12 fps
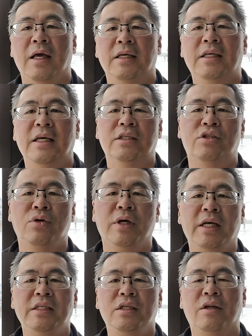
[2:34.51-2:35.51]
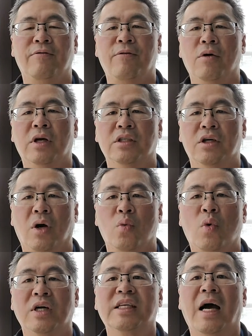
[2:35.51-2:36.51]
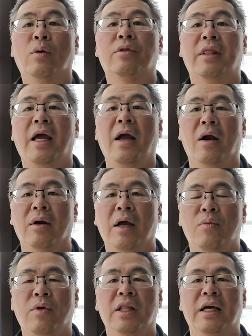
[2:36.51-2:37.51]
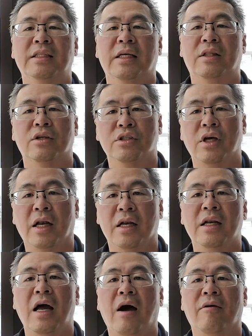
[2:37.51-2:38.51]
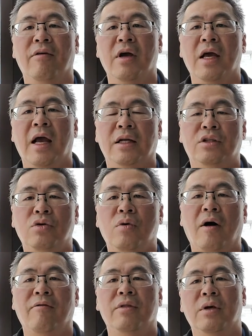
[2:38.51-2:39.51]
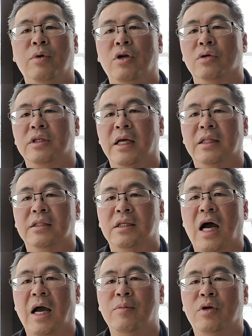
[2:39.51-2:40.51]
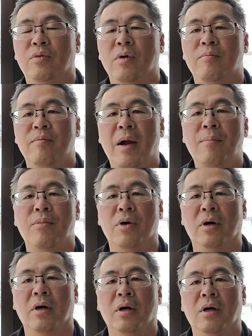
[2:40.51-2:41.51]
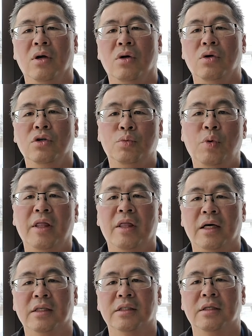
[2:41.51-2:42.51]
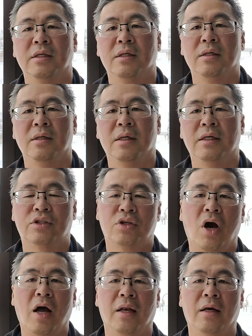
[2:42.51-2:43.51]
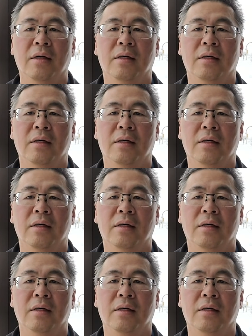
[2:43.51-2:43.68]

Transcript: You see, it's too easy to focus on what's out there and realize that there's not enough, and too often then we don't take the time to remember who's with us. It's God.